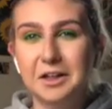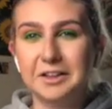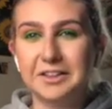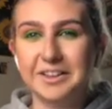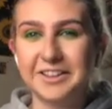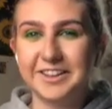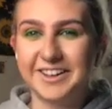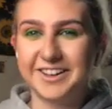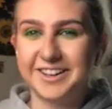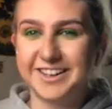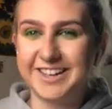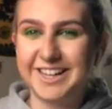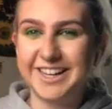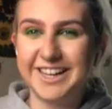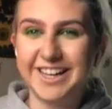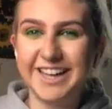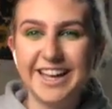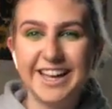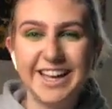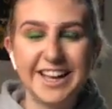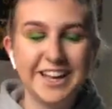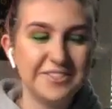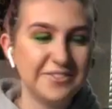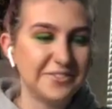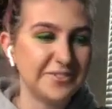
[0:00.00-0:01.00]
look,
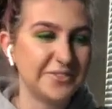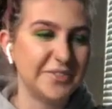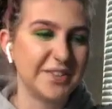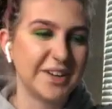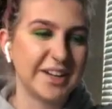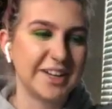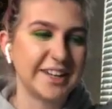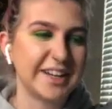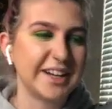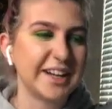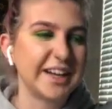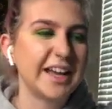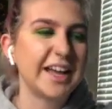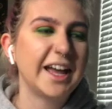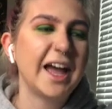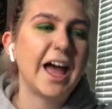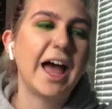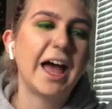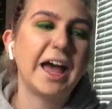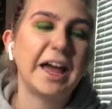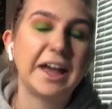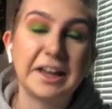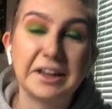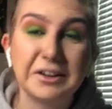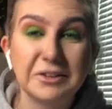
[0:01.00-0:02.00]
but
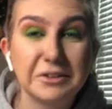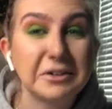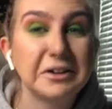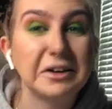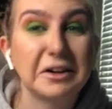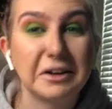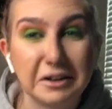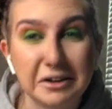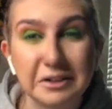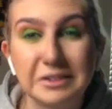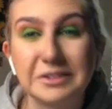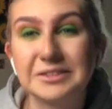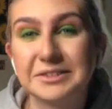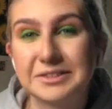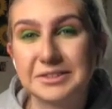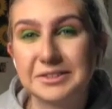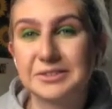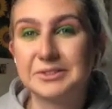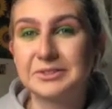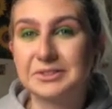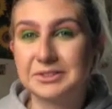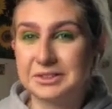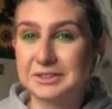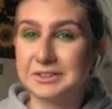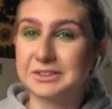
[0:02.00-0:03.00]
I go to art
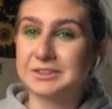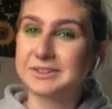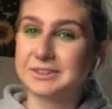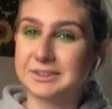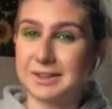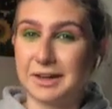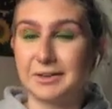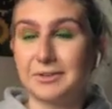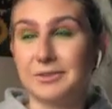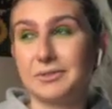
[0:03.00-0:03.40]
school, so.